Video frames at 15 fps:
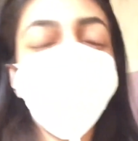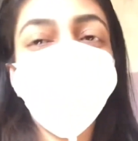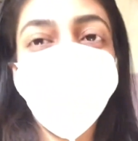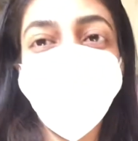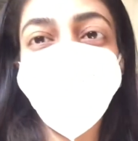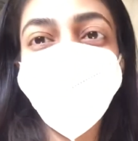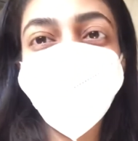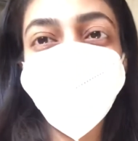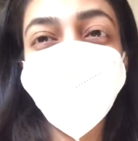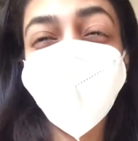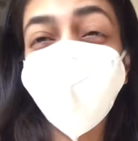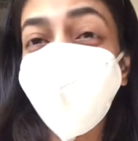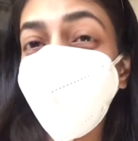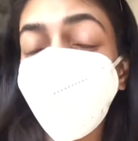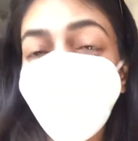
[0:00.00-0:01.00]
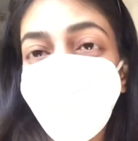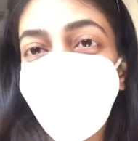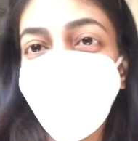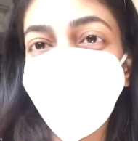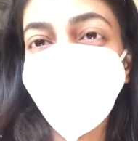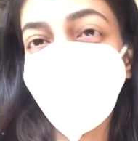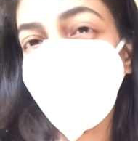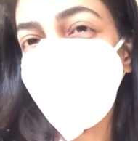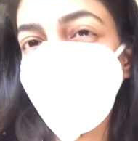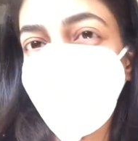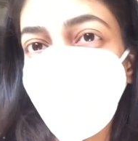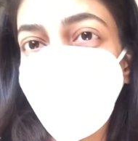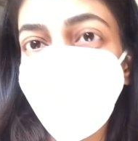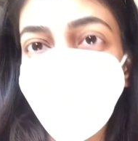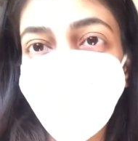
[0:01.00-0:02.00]
upload the vlog next
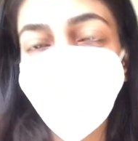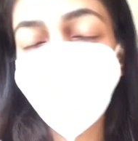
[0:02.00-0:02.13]
week.